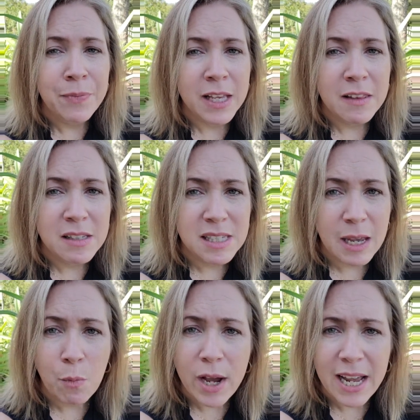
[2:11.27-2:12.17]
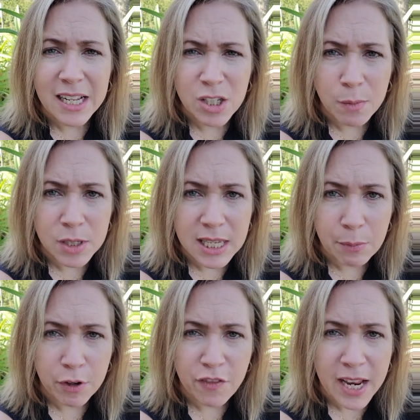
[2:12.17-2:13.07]
In the same way, it's almost like
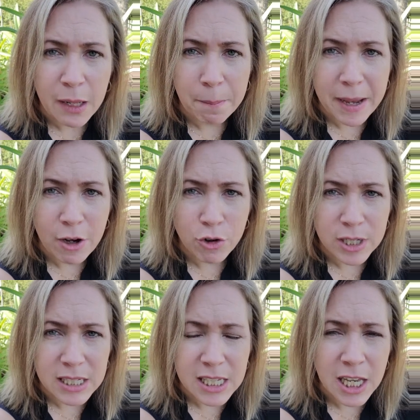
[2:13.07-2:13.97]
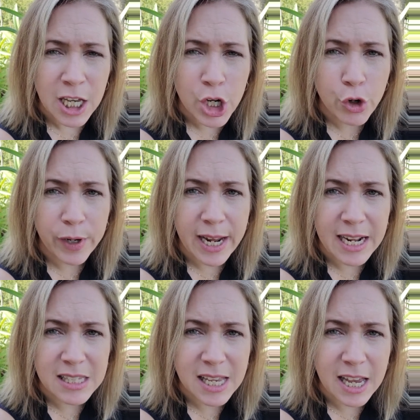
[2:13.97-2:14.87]
providing boundaries
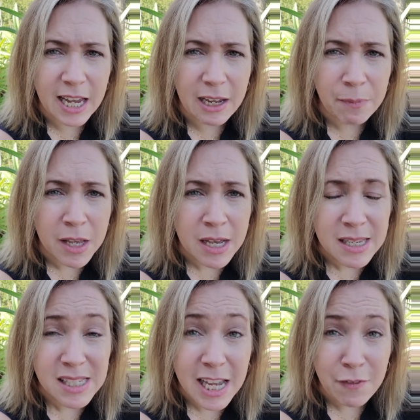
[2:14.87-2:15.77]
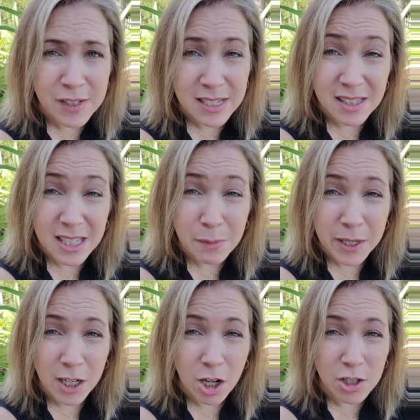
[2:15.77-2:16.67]
creates a safe distance, but
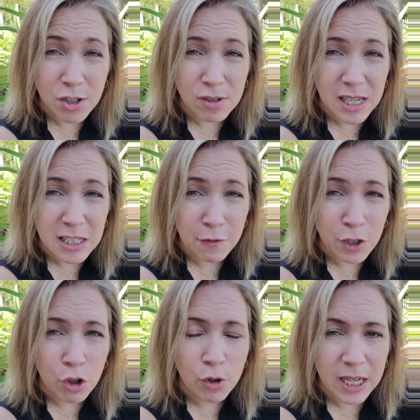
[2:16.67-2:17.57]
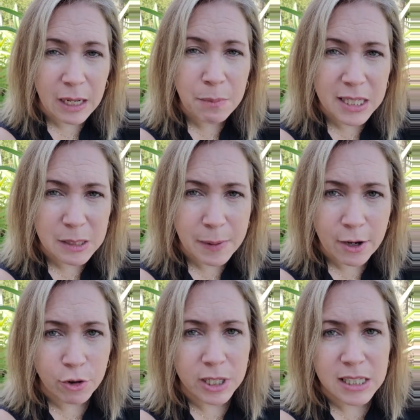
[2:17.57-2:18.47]
it also says if you don't keep these
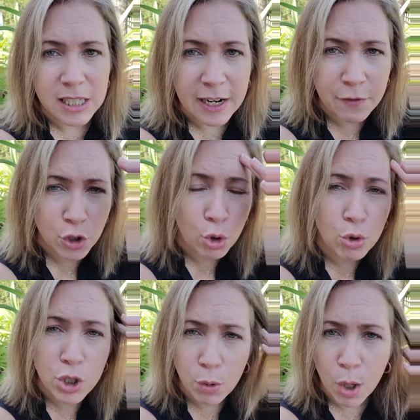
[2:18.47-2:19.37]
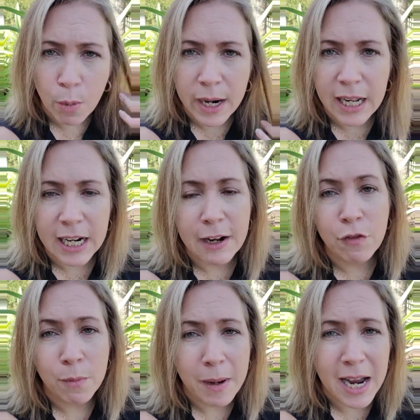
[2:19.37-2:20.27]
boundaries, and I've told you already and I've
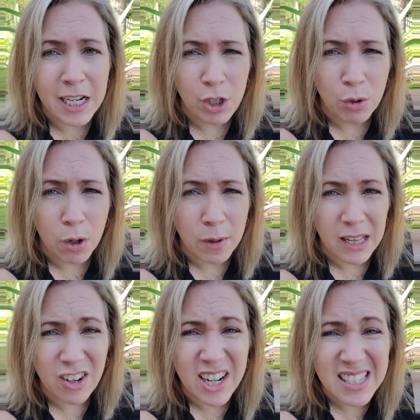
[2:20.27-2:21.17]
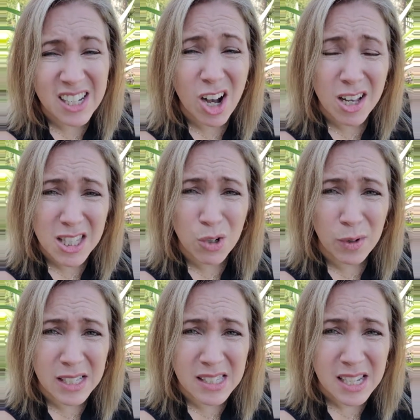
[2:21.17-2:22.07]
reminded you already, there is a
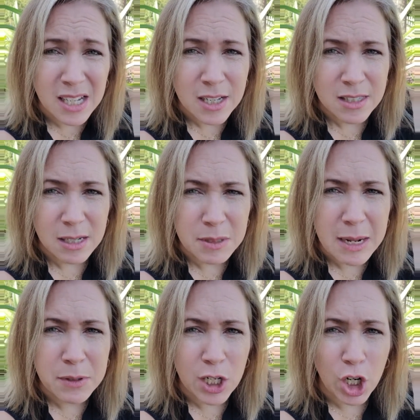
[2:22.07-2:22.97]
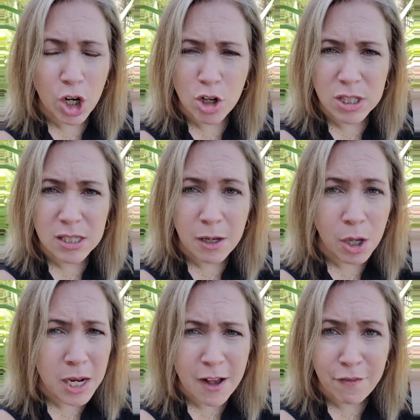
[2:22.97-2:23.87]
consequence. Sometimes it hurts.
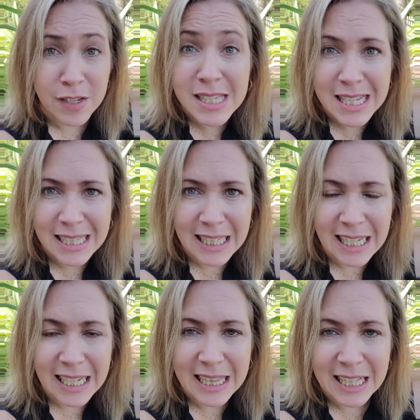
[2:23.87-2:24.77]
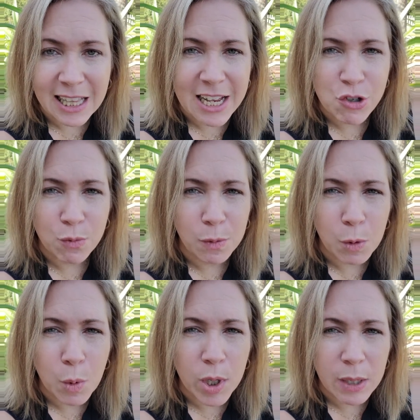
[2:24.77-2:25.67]
Not physically in the classroom where
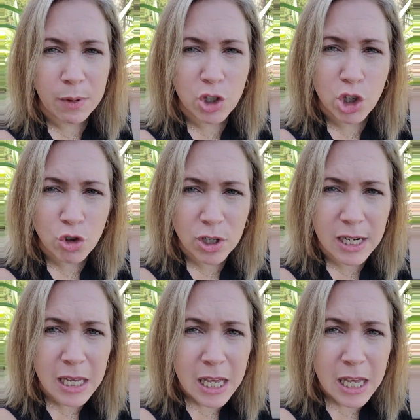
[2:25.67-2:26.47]
we're working with children,